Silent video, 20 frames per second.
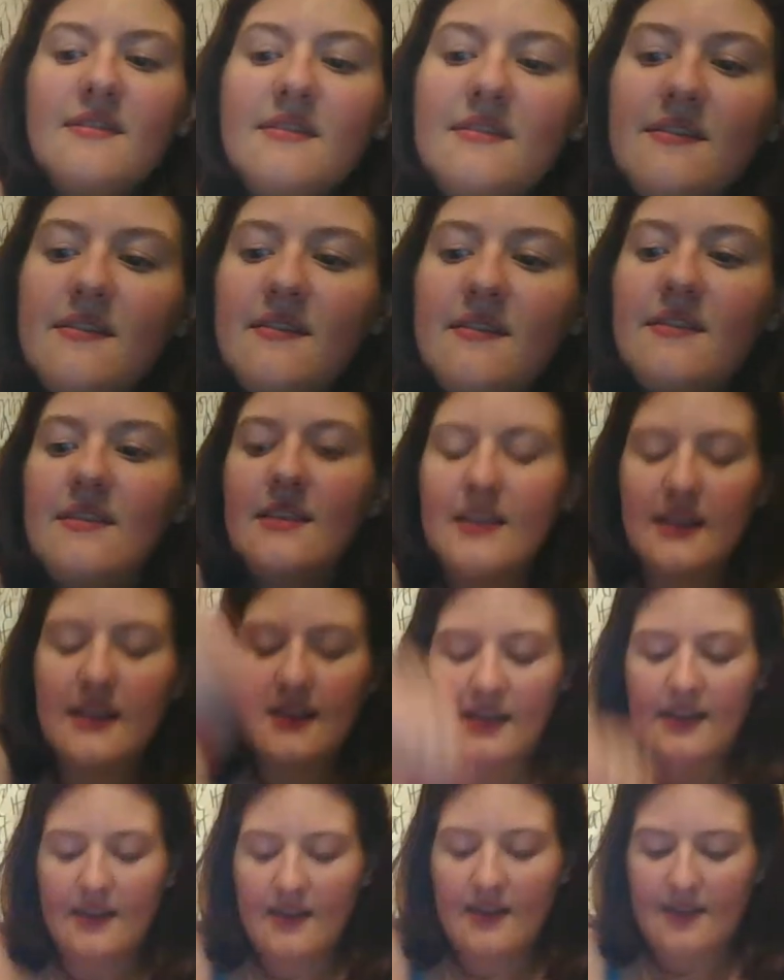
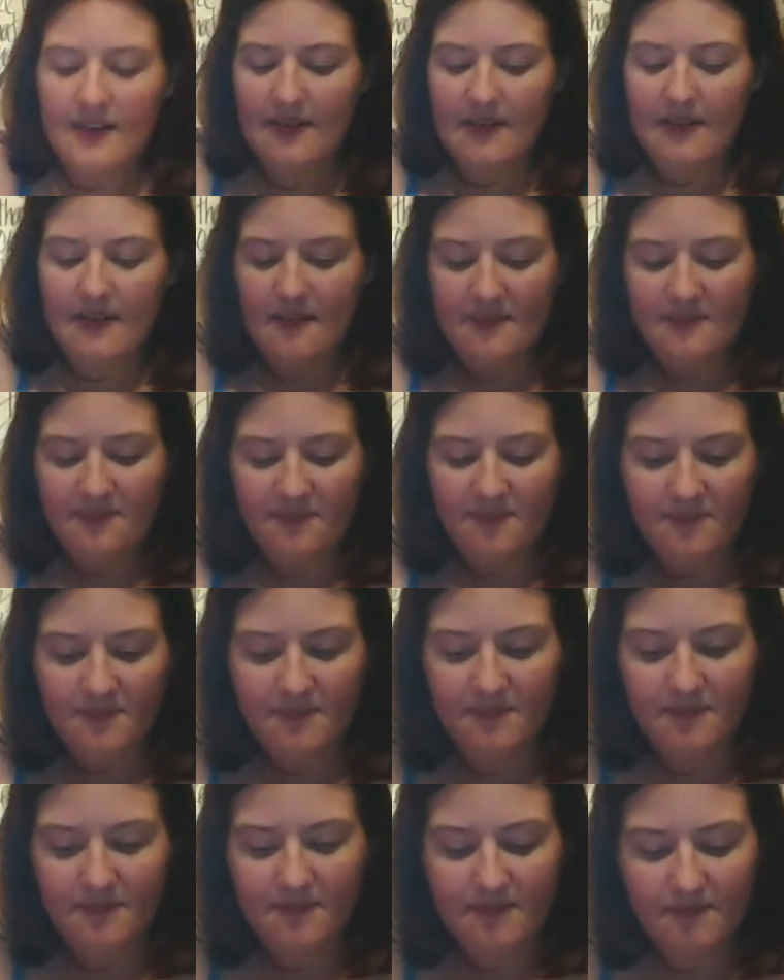
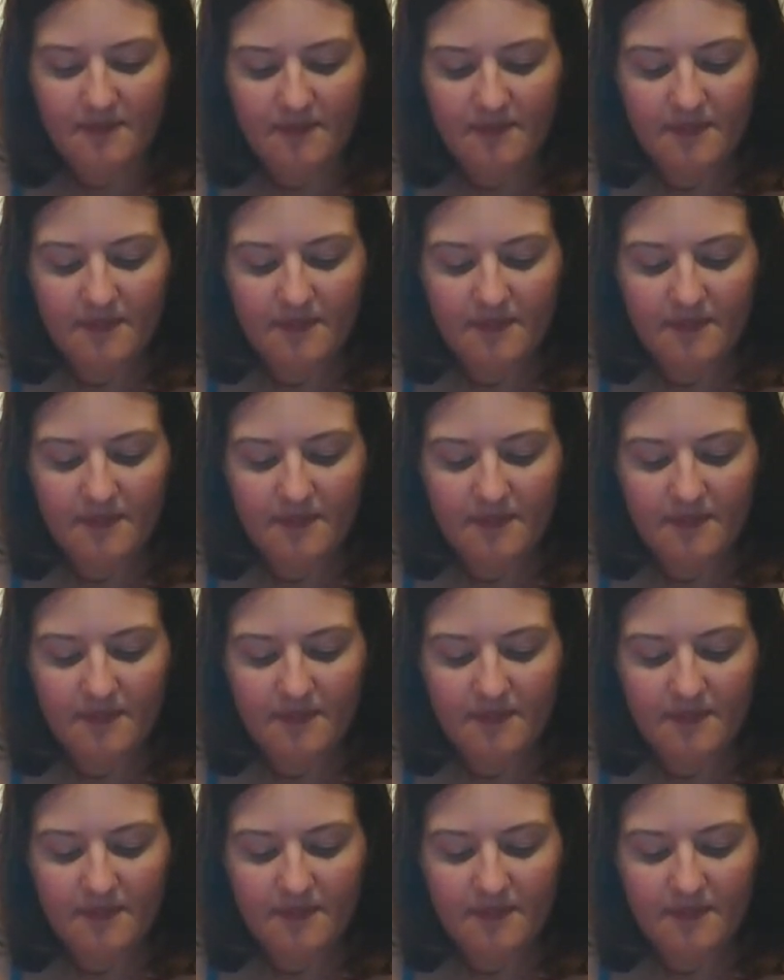No one is speaking in this clip.